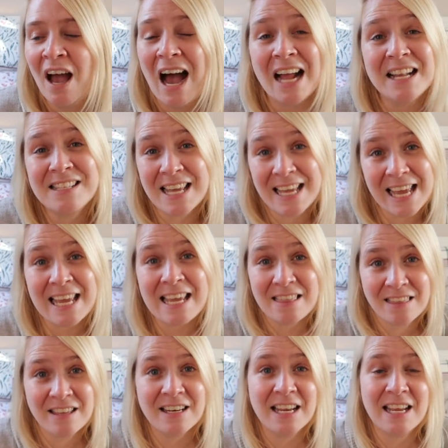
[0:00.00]
I'd say
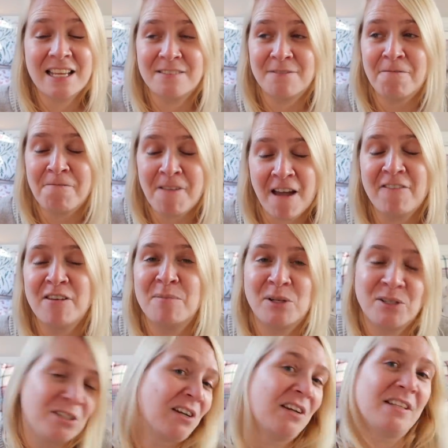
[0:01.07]
Ethan is very
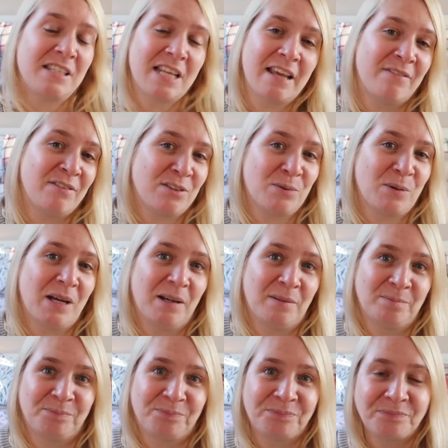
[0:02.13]
much like Stephen as well.